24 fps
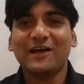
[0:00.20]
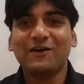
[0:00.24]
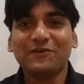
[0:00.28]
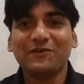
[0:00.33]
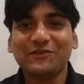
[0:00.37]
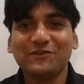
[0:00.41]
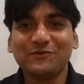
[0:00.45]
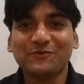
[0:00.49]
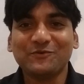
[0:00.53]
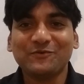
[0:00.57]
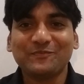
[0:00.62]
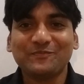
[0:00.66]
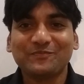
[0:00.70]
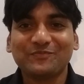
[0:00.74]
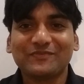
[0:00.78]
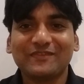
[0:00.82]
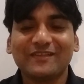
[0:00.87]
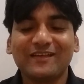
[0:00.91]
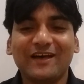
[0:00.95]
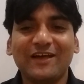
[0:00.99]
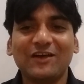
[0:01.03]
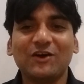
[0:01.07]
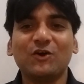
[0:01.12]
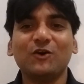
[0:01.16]
How are
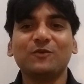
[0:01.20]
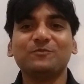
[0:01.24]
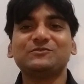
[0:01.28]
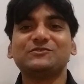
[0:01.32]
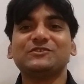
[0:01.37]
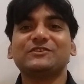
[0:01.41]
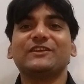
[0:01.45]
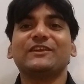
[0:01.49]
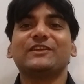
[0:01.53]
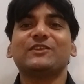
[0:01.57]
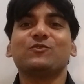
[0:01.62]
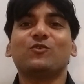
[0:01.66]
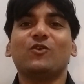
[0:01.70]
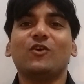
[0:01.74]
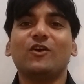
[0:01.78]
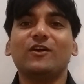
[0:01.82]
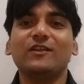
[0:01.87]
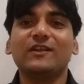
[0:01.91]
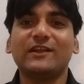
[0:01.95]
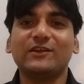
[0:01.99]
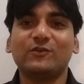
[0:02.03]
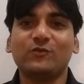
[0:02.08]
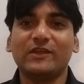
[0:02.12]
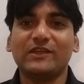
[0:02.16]
you? I hope today you
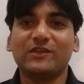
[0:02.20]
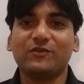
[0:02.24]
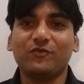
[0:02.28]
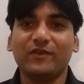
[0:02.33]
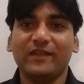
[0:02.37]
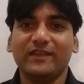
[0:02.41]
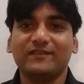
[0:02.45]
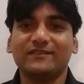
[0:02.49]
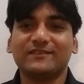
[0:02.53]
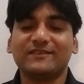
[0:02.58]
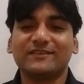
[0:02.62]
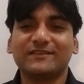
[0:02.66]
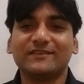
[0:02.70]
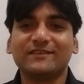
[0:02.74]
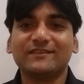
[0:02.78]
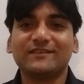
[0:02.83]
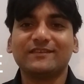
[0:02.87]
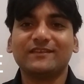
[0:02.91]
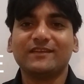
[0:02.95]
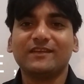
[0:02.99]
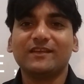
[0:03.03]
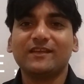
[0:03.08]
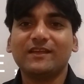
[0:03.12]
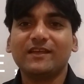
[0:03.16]
all are doing great.
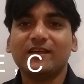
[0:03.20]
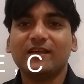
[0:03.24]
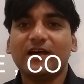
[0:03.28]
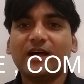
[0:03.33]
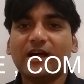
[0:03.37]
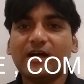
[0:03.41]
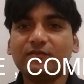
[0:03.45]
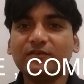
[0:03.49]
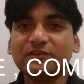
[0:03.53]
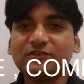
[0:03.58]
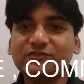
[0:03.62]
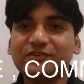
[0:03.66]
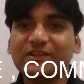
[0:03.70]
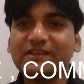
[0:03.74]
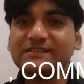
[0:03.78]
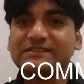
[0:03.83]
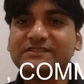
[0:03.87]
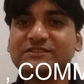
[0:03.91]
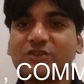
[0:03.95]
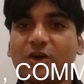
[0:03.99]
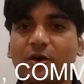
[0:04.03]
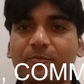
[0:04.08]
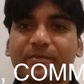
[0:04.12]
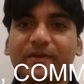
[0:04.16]
Our
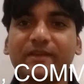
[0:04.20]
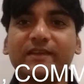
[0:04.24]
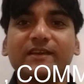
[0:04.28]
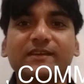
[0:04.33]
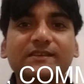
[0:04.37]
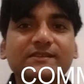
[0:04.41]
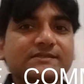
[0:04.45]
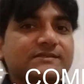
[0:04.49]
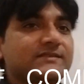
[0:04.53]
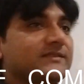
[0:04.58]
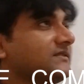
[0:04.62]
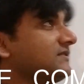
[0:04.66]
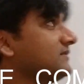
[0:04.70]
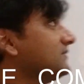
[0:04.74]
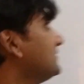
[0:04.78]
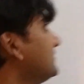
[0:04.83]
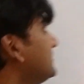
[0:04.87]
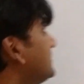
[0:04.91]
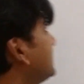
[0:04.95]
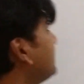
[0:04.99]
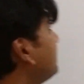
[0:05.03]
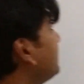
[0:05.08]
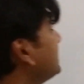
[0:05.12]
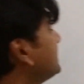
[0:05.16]
today's topic is
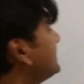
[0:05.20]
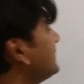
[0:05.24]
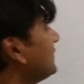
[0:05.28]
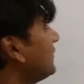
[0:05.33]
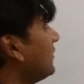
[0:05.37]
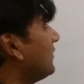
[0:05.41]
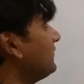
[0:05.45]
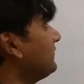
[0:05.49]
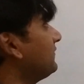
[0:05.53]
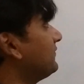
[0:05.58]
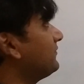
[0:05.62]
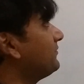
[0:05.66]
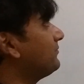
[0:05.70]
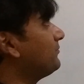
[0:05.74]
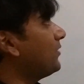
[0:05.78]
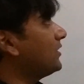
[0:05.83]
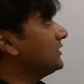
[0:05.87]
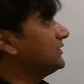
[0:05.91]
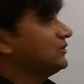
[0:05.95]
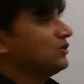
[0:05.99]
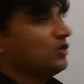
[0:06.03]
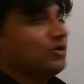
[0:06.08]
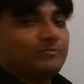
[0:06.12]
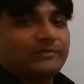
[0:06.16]
division of
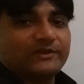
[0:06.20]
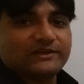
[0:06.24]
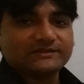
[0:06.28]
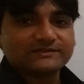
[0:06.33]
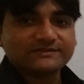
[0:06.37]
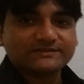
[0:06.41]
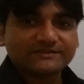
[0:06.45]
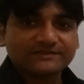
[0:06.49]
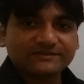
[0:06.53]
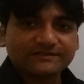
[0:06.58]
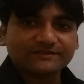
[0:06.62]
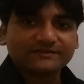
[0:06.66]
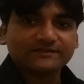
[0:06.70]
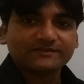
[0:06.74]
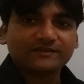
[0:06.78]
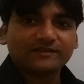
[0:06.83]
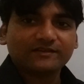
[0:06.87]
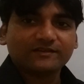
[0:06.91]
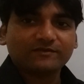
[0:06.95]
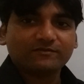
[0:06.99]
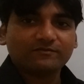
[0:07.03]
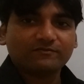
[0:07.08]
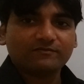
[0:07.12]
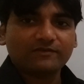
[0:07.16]
polynomials,
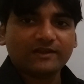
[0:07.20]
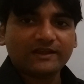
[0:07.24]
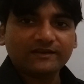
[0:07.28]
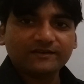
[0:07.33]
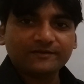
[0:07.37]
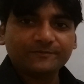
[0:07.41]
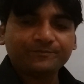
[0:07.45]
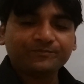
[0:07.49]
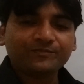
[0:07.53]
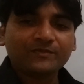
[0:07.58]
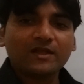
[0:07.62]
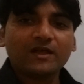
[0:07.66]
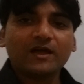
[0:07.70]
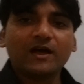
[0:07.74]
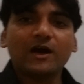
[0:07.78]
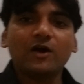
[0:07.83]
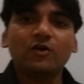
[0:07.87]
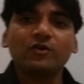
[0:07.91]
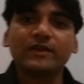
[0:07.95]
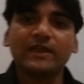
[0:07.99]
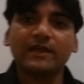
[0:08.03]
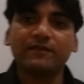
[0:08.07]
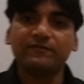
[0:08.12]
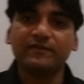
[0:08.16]
right?
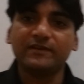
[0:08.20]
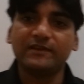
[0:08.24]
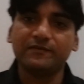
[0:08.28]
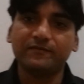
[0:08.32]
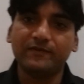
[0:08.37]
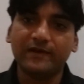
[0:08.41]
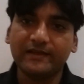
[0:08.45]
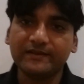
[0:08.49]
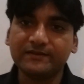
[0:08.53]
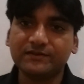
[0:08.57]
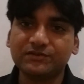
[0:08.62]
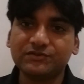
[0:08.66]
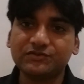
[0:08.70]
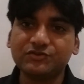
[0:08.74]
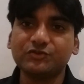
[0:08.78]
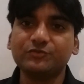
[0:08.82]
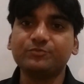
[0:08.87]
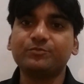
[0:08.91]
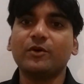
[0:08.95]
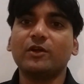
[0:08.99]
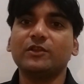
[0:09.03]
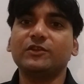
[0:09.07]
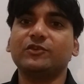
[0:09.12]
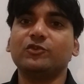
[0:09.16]
How can we divide
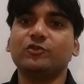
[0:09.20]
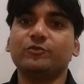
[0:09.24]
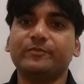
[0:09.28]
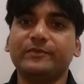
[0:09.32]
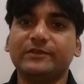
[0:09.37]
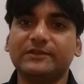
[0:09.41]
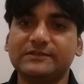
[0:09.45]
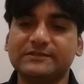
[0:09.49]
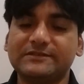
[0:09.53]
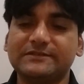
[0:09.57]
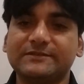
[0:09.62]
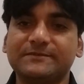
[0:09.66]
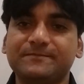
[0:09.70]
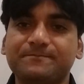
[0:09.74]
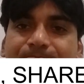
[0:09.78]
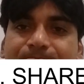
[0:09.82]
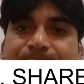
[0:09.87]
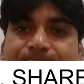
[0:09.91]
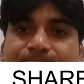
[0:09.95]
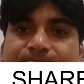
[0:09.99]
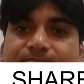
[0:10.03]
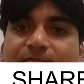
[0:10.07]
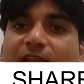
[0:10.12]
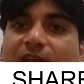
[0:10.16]
two polynomials?
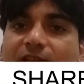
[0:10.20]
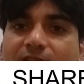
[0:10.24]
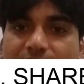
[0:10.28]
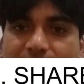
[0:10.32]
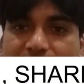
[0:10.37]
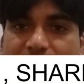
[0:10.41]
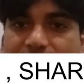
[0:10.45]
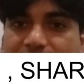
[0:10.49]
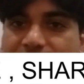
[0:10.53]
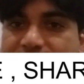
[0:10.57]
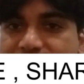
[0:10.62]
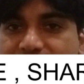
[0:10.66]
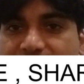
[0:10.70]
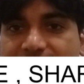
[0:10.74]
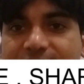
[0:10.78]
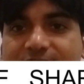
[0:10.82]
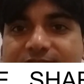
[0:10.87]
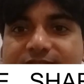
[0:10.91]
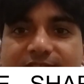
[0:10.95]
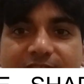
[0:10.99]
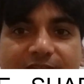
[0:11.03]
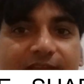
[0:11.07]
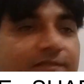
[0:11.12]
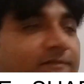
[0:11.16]
Let us
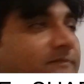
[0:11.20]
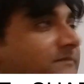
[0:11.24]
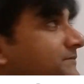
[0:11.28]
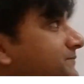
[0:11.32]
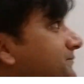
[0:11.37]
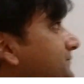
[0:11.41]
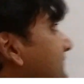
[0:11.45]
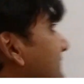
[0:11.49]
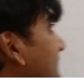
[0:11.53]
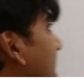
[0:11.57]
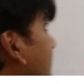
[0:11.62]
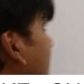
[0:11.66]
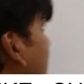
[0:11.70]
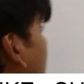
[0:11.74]
understand.